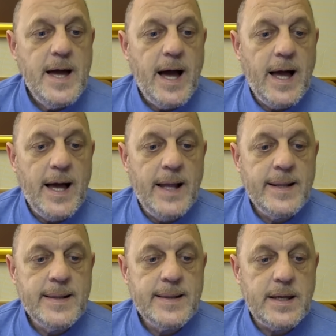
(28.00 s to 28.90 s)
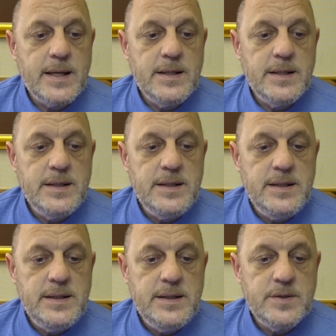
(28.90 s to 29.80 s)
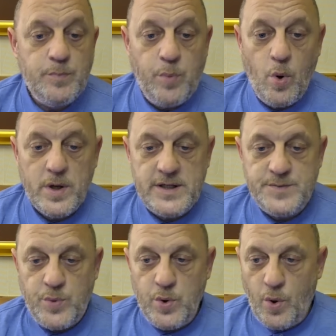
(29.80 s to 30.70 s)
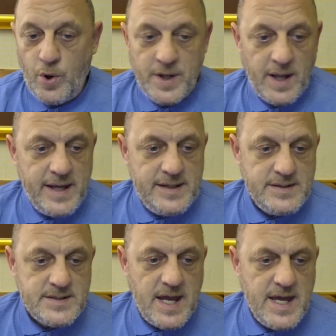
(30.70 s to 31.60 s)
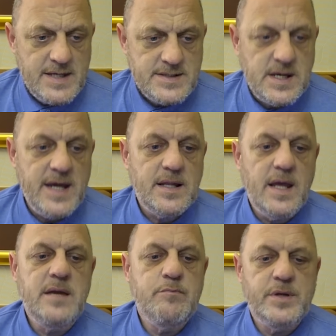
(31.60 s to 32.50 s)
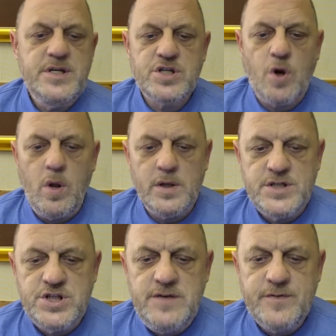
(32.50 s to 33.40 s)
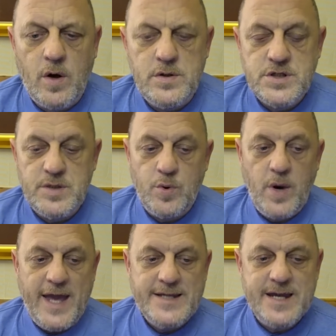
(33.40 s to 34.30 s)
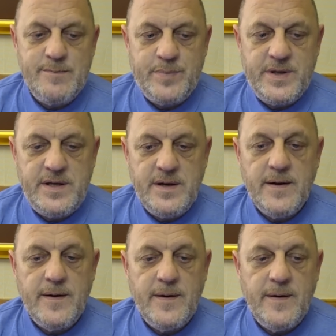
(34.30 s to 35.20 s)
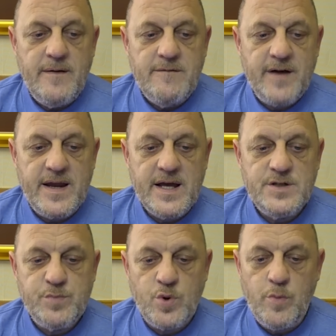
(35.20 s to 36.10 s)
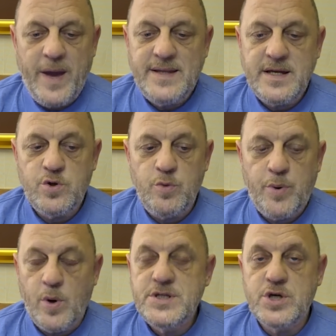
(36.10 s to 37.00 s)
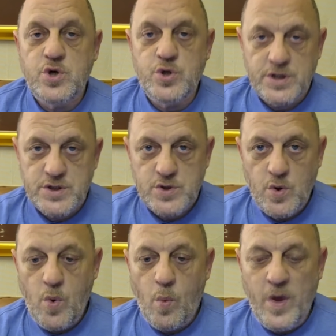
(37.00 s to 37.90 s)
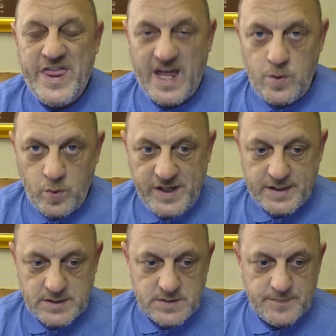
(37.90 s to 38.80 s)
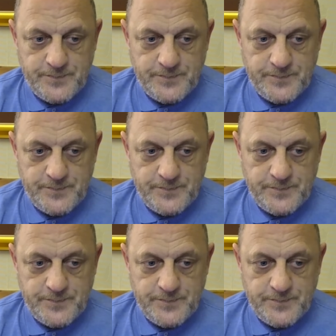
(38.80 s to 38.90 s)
and the report he's put online says, headline, Police Scotland's Chief Constable SNP finance probe heading to prosecutors within weeks.